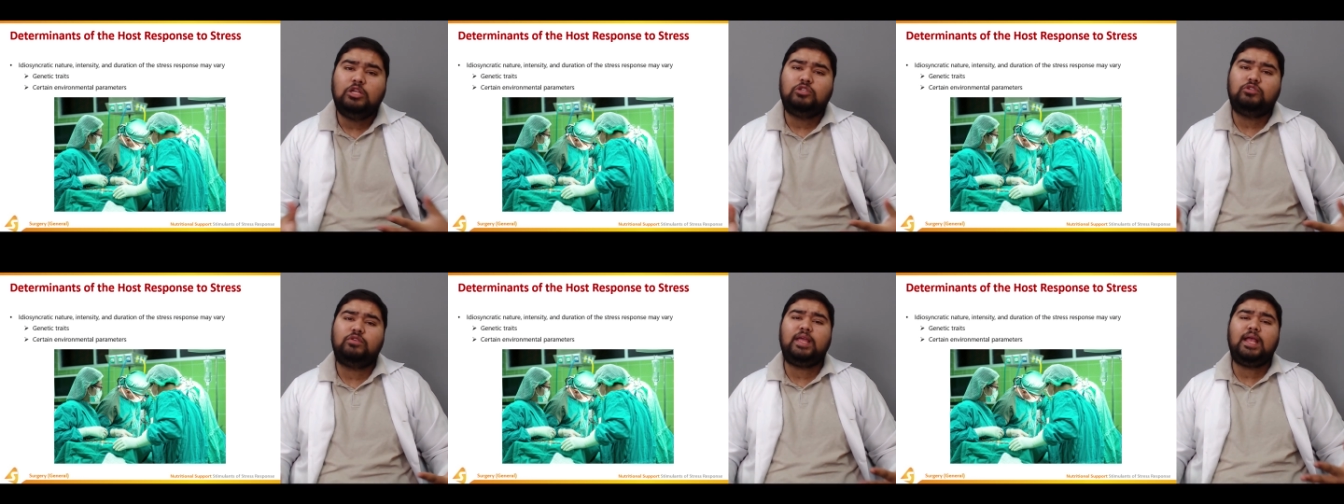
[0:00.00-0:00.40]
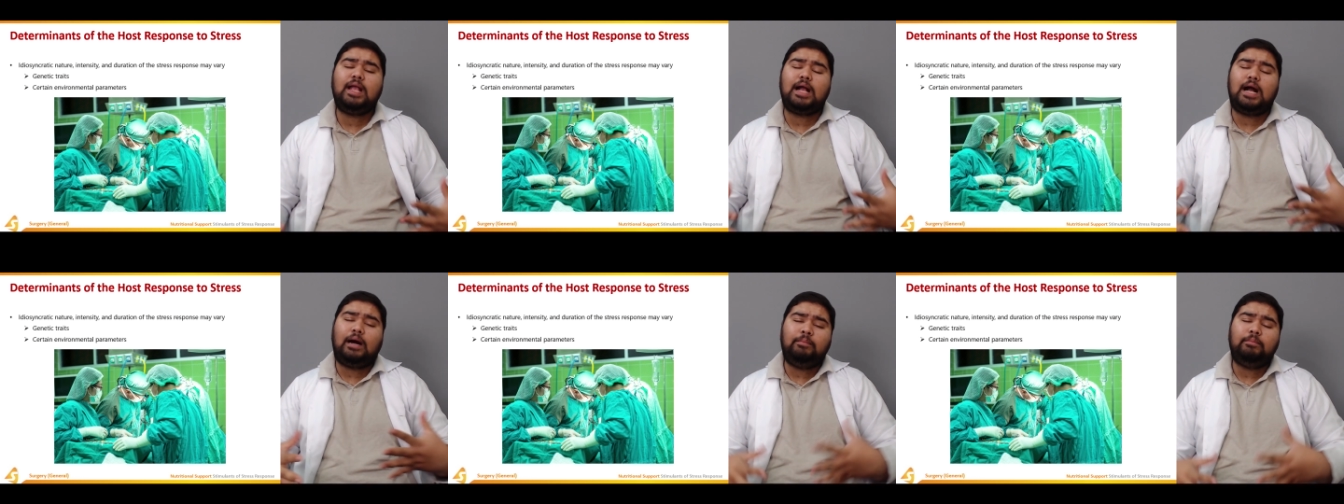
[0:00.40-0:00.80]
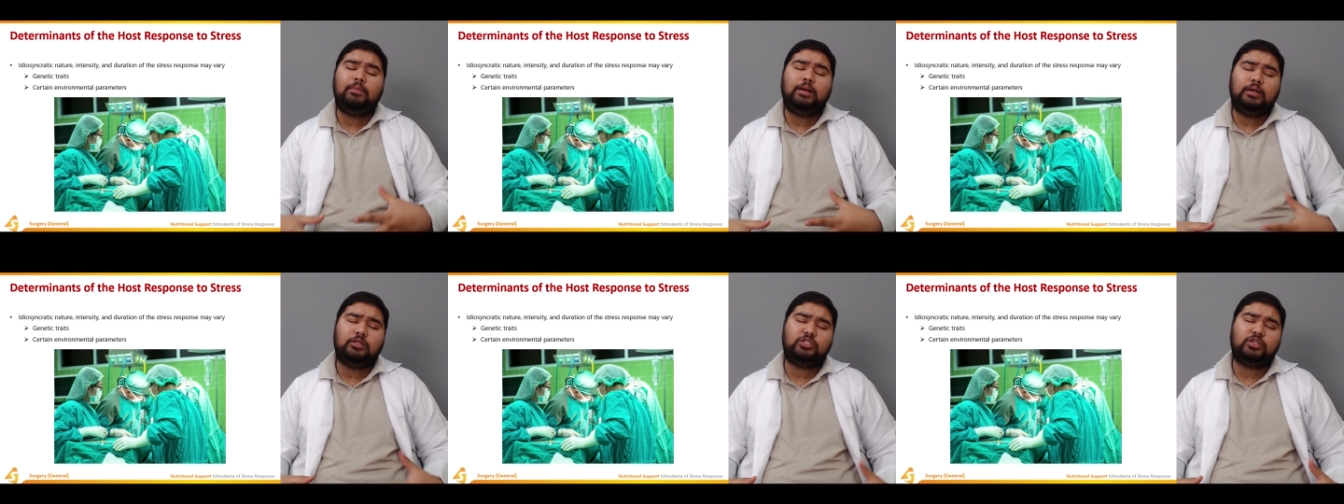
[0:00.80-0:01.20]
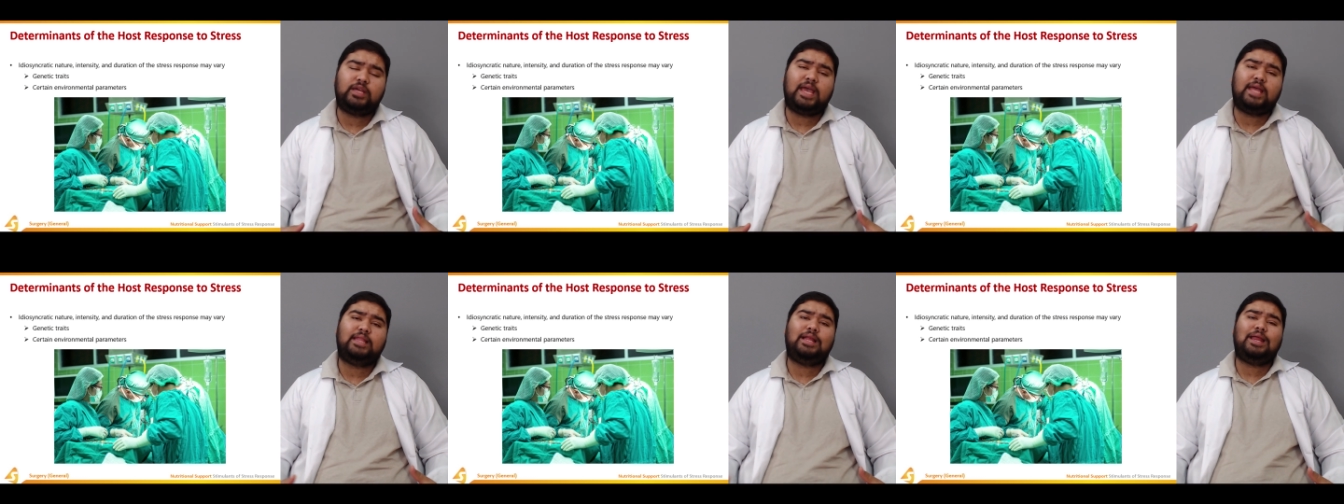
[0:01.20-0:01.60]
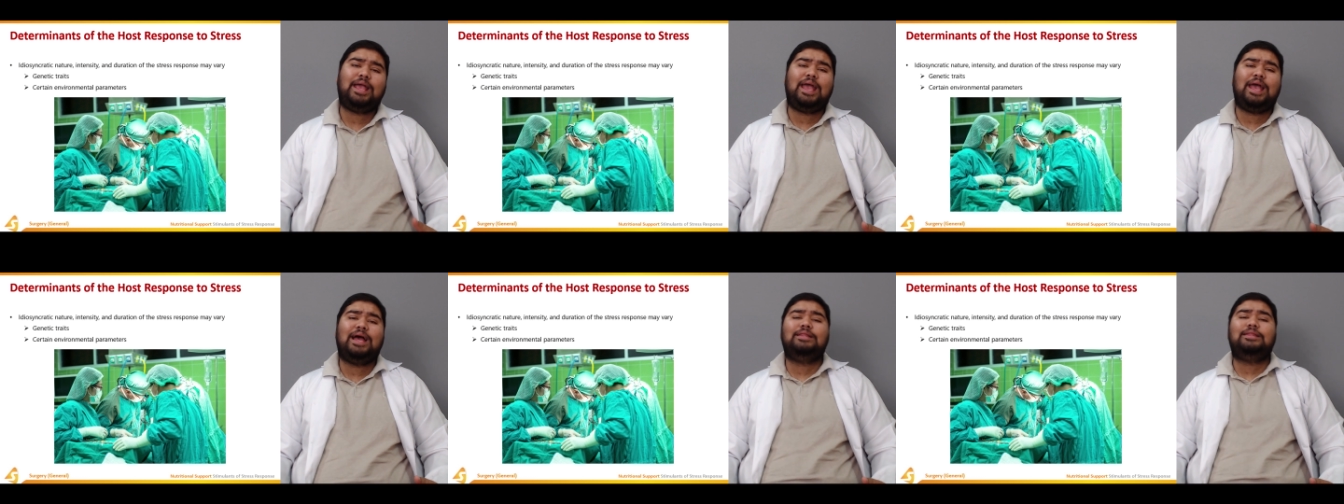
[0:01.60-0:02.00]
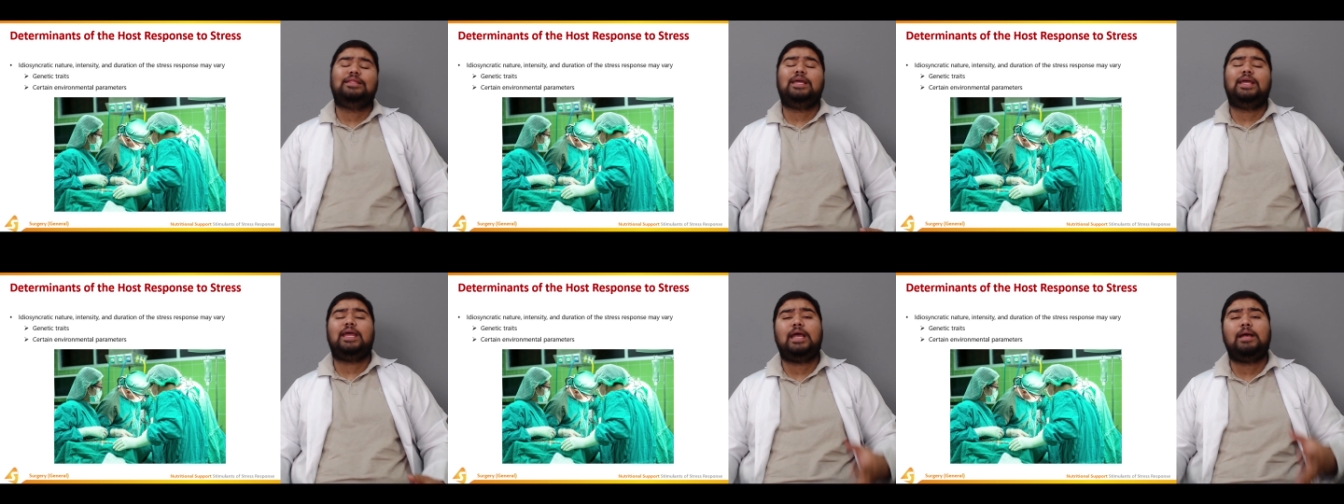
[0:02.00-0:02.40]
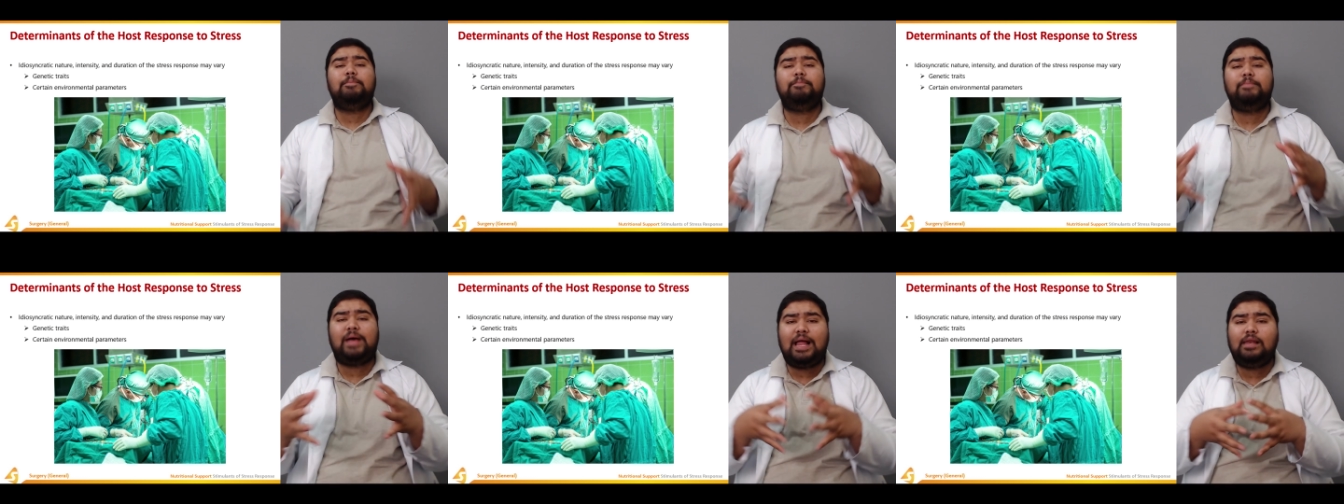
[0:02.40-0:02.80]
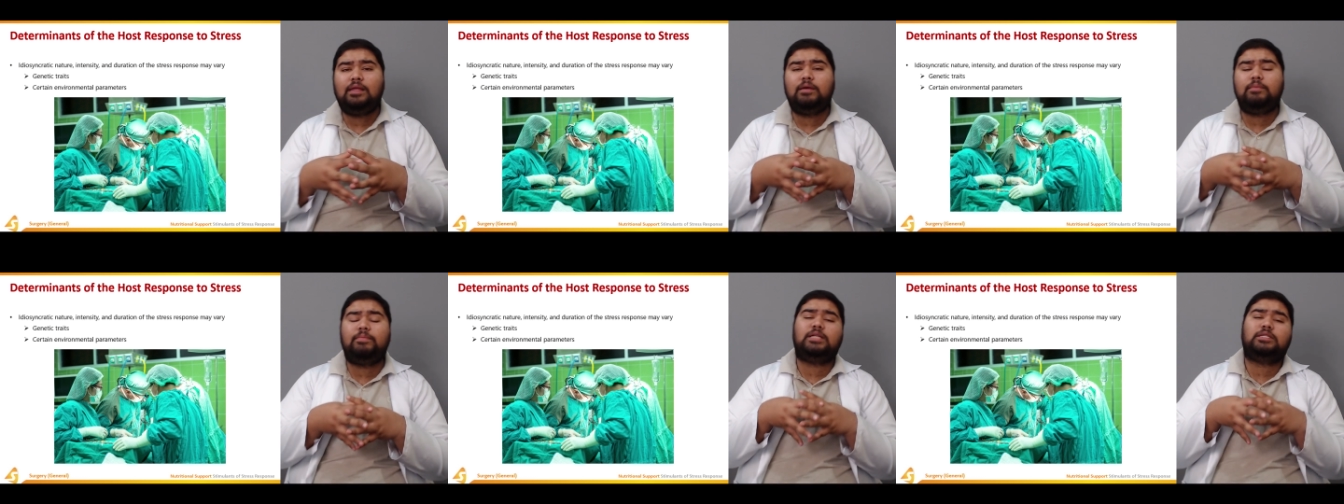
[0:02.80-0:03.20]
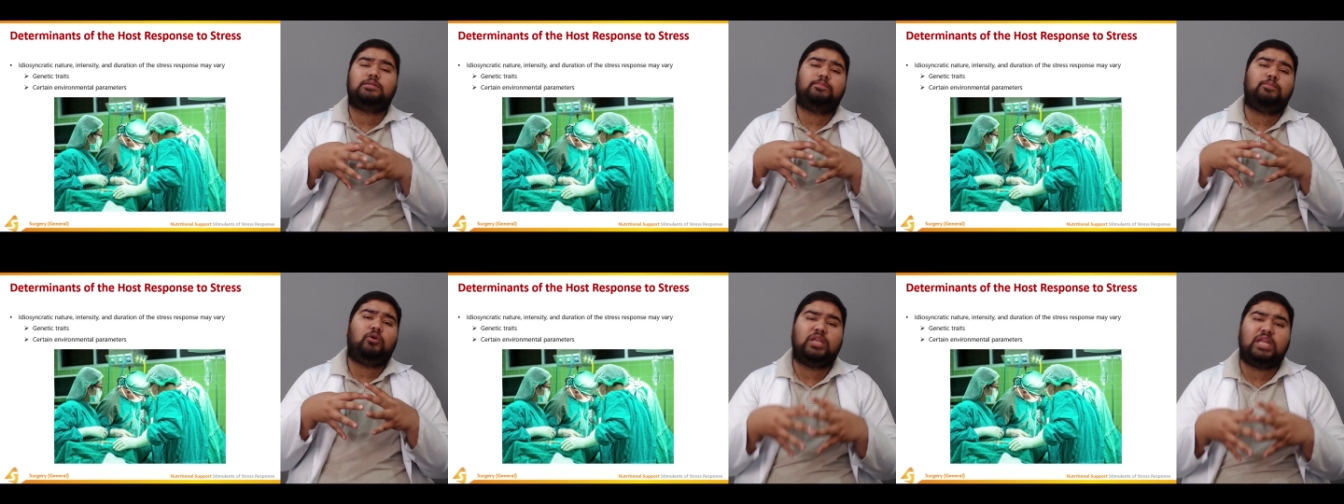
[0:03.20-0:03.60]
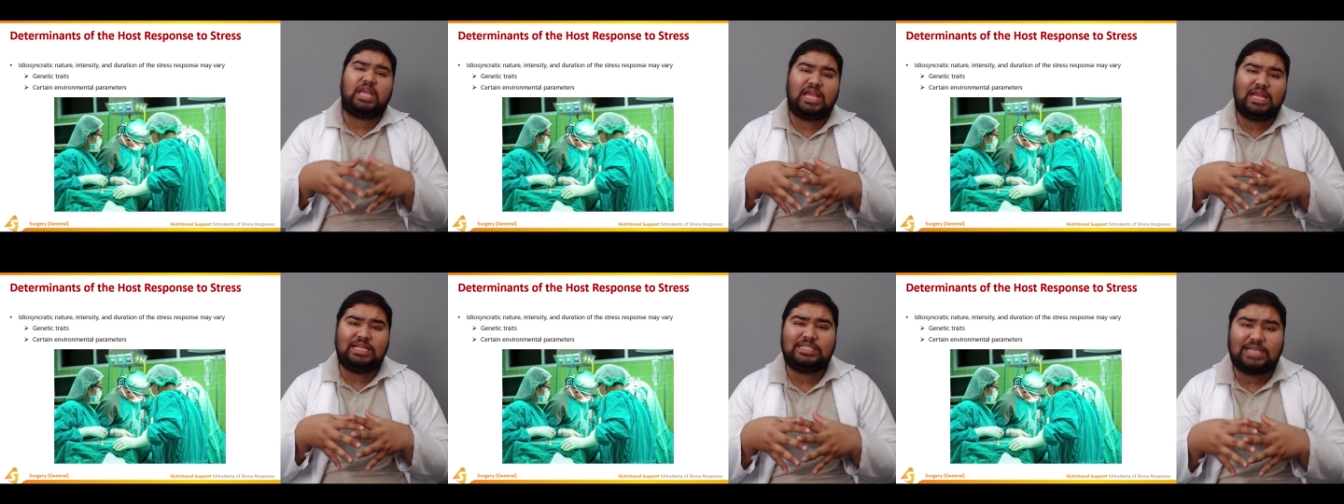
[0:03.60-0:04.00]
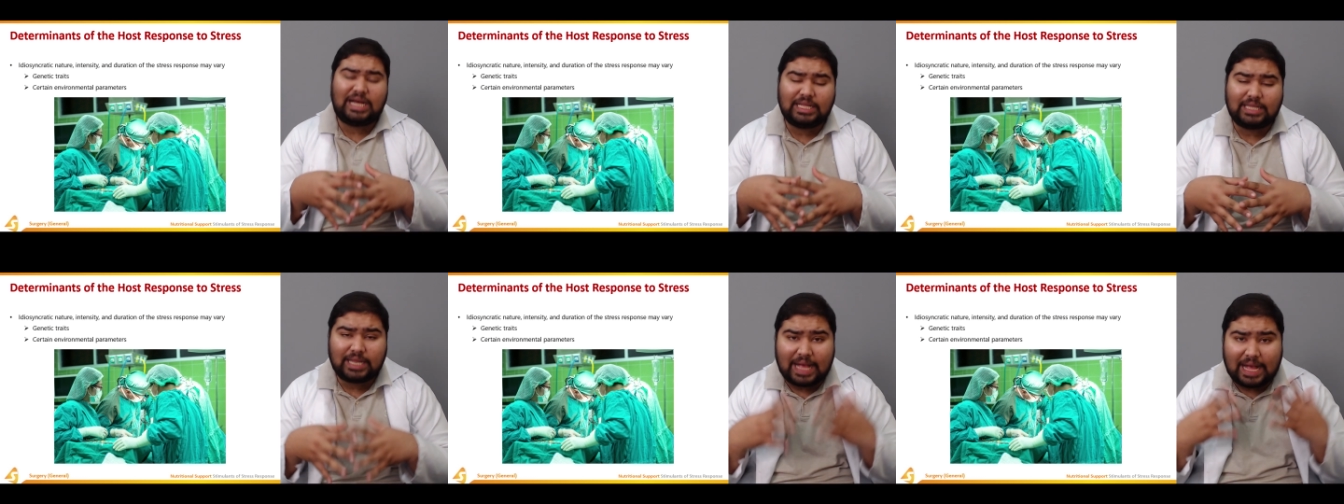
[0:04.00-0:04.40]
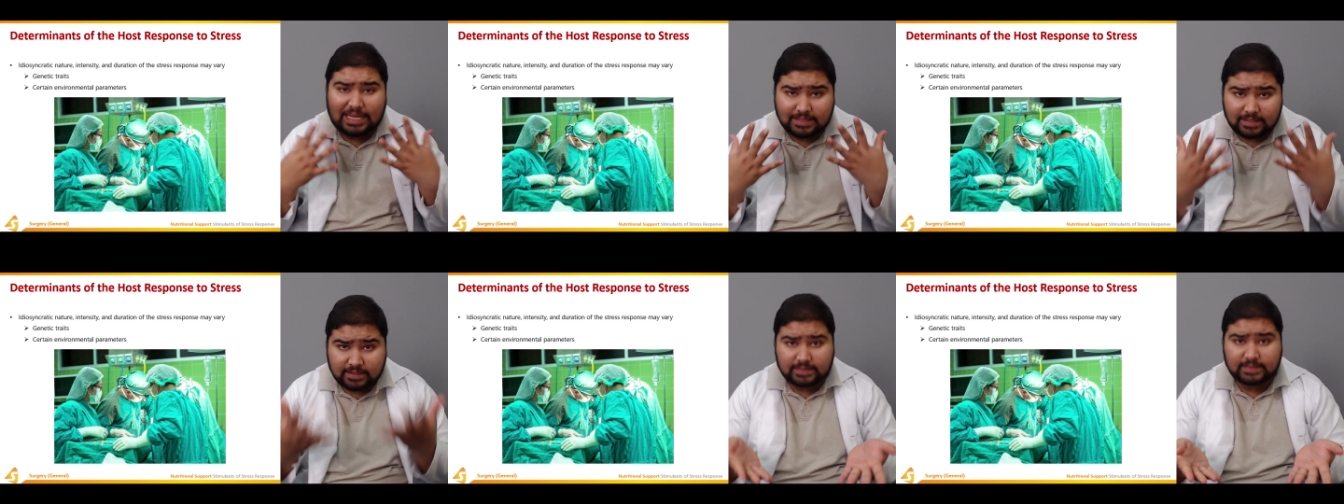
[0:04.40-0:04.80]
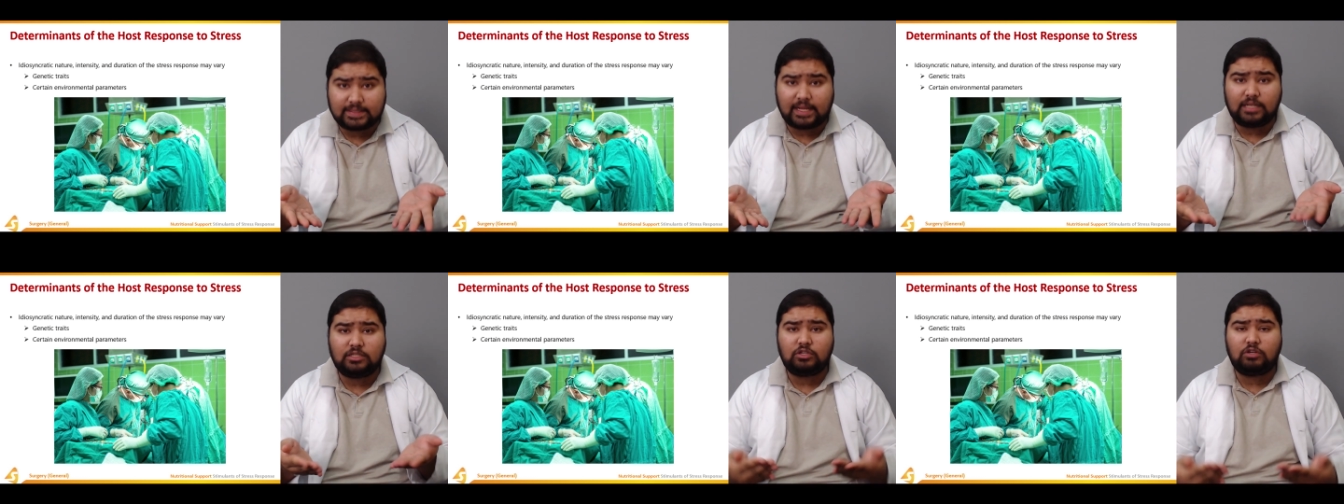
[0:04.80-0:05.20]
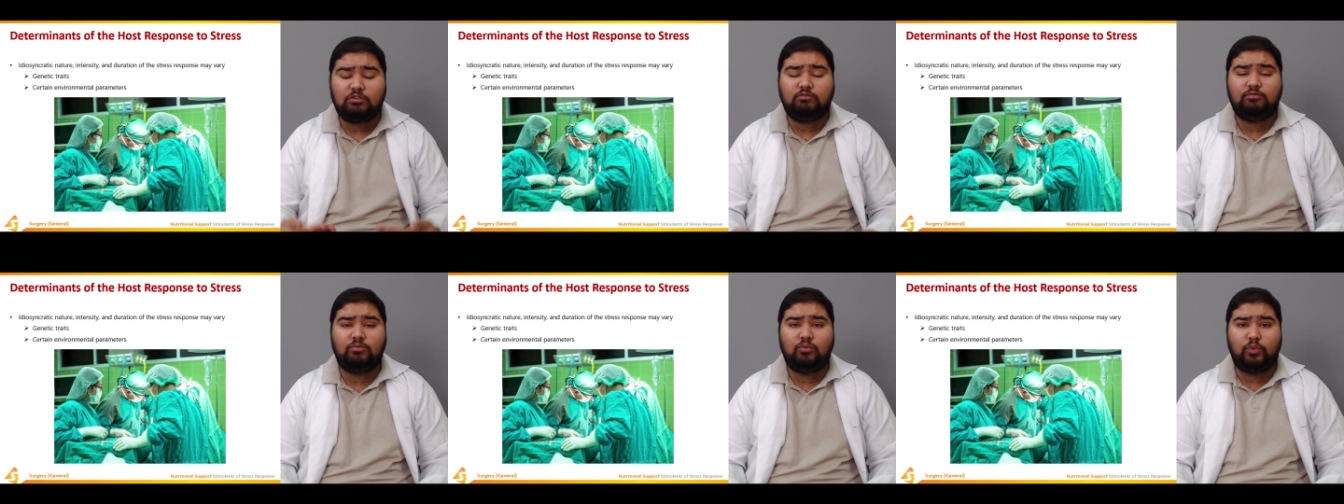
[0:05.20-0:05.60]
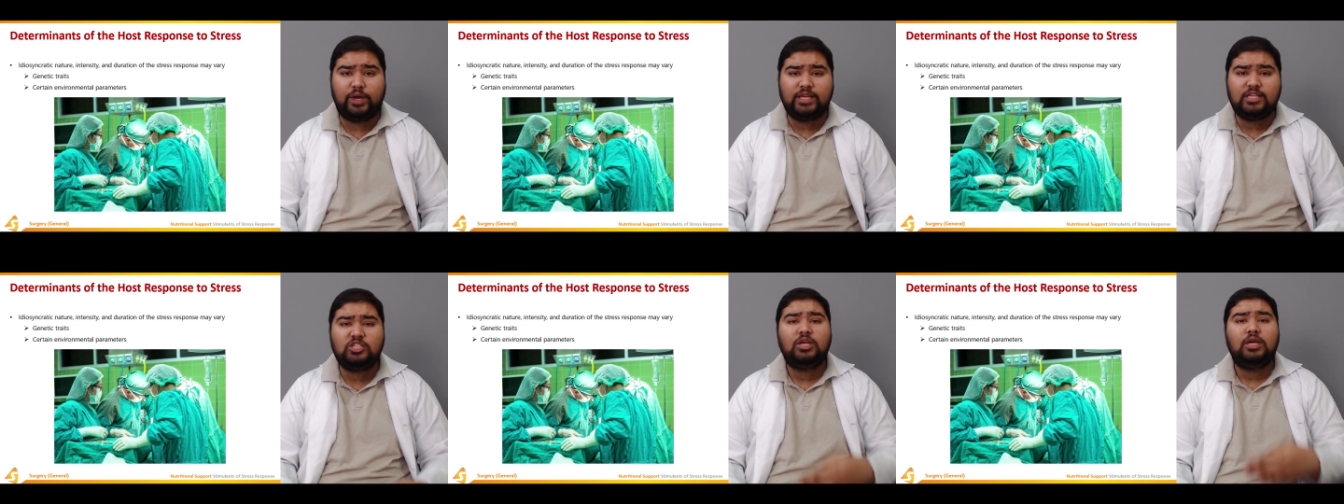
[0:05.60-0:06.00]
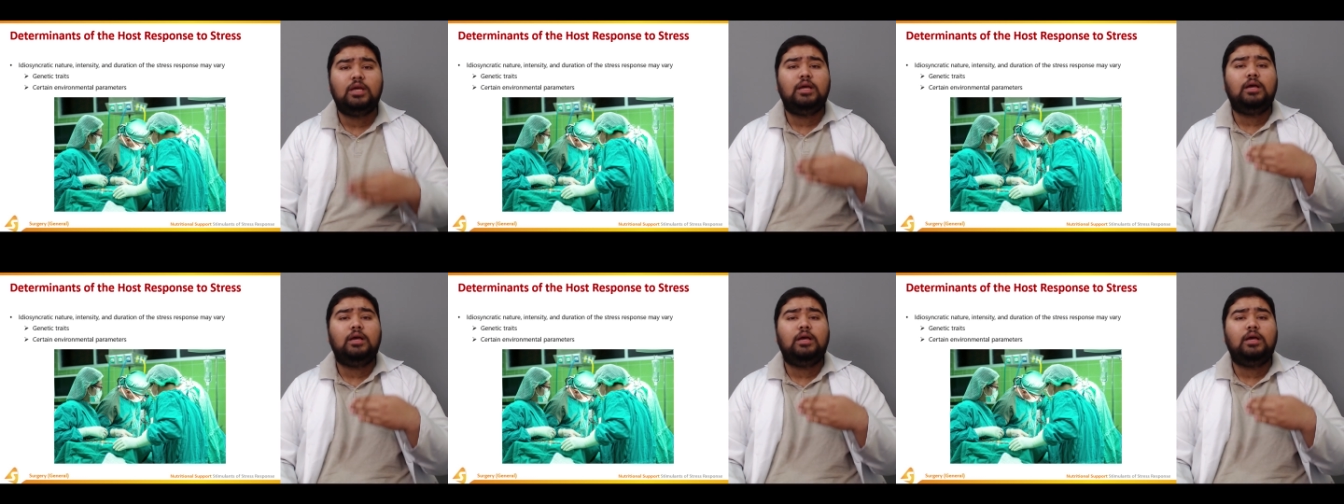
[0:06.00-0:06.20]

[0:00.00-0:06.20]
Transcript: so they come uh, together and they amalgamate upon each other as a result of which